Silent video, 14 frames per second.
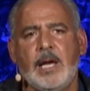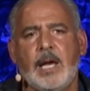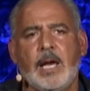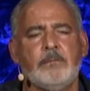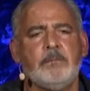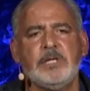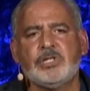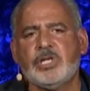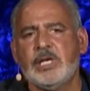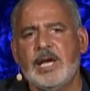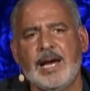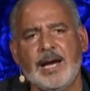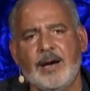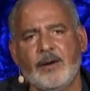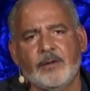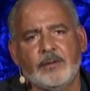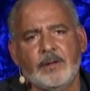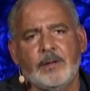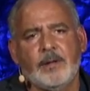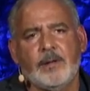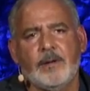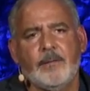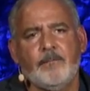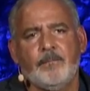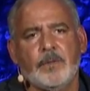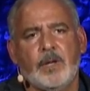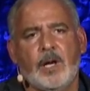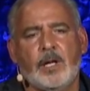and missing out
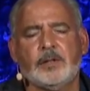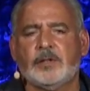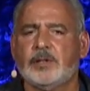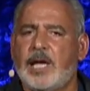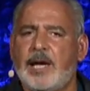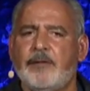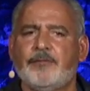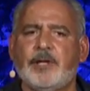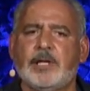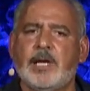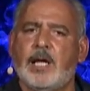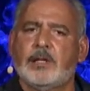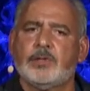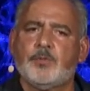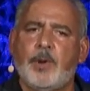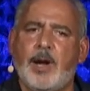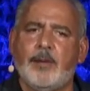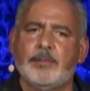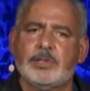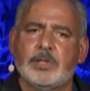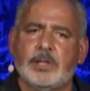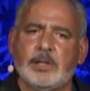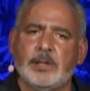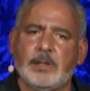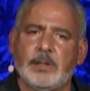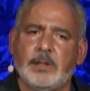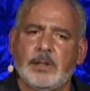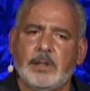on the life that God is promising.
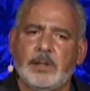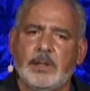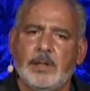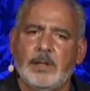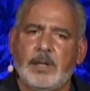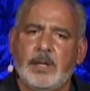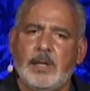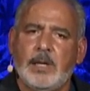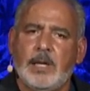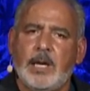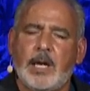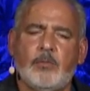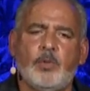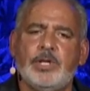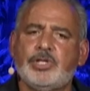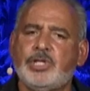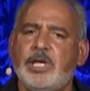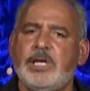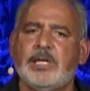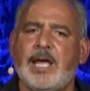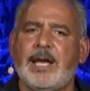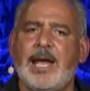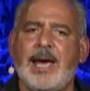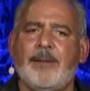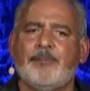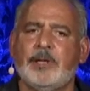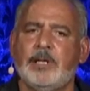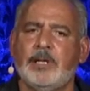And we see that
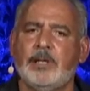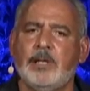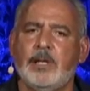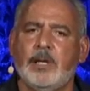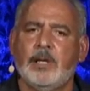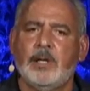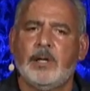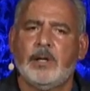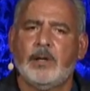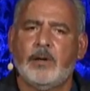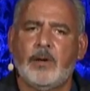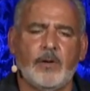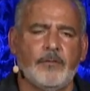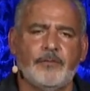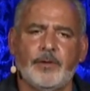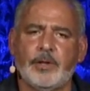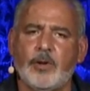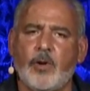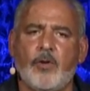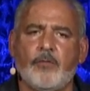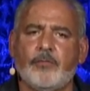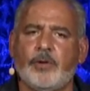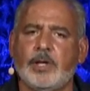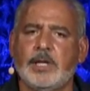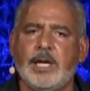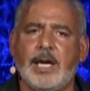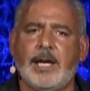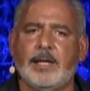happening over and over
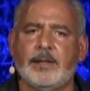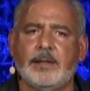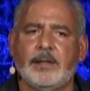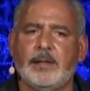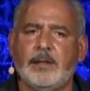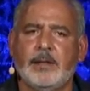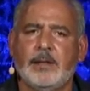again.